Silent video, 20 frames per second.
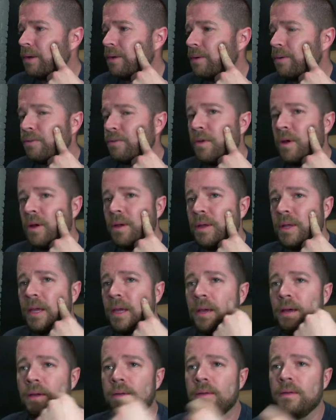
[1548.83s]
Yeah,
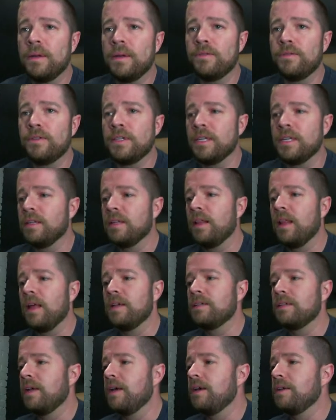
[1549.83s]
I have to take the Glass
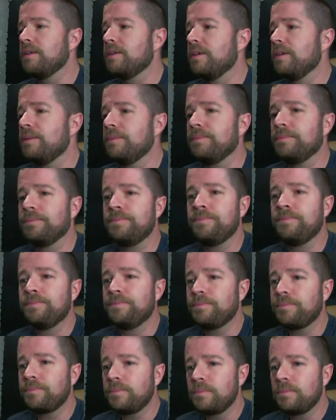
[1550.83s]
Casket.
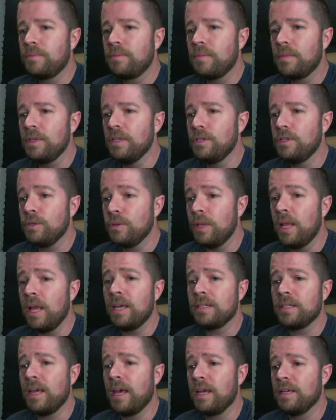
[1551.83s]
2 Glass
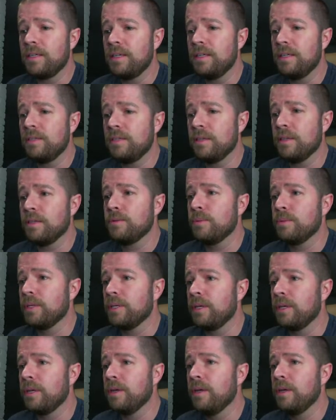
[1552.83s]
Caskets, that's really
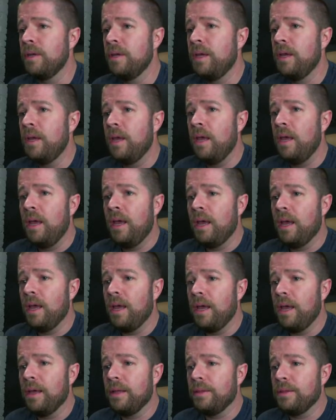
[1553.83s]
good.
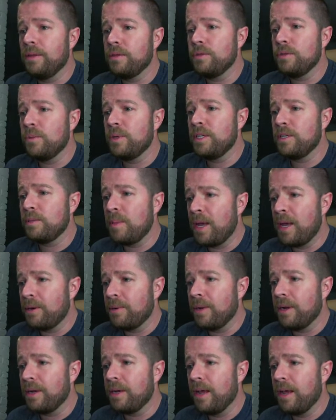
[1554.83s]
And there's a Weaselback
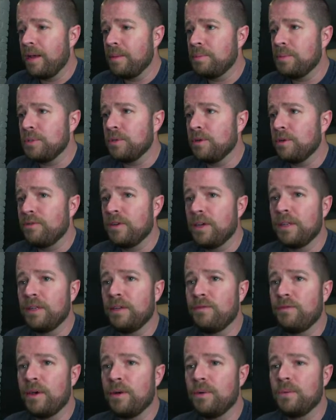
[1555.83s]
Redcap, so I finally
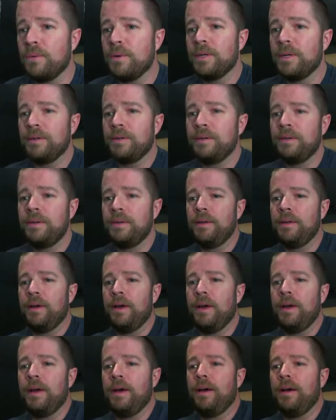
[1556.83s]
found one
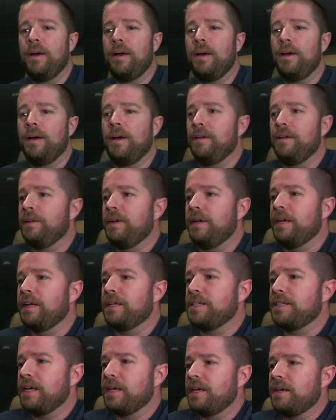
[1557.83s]
that I can
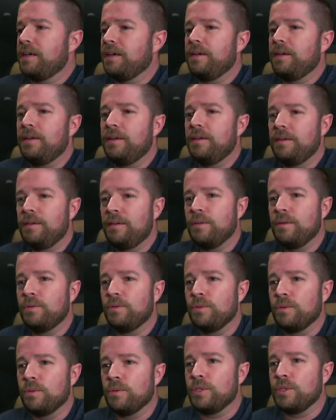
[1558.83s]
take,
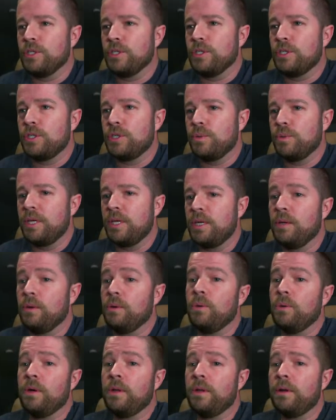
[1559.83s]
which is sweet. Oh,
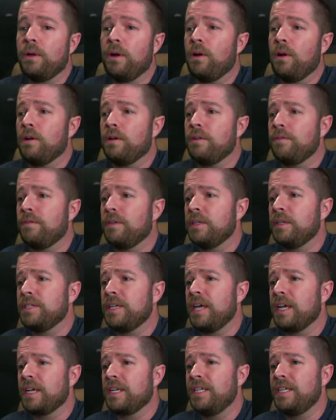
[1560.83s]
another Ardenvale
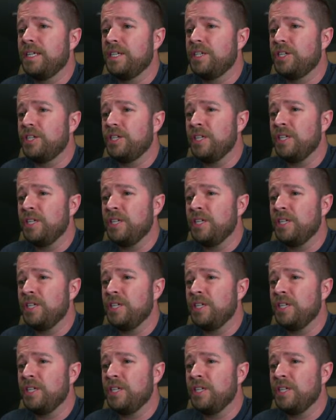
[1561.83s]
Tactician.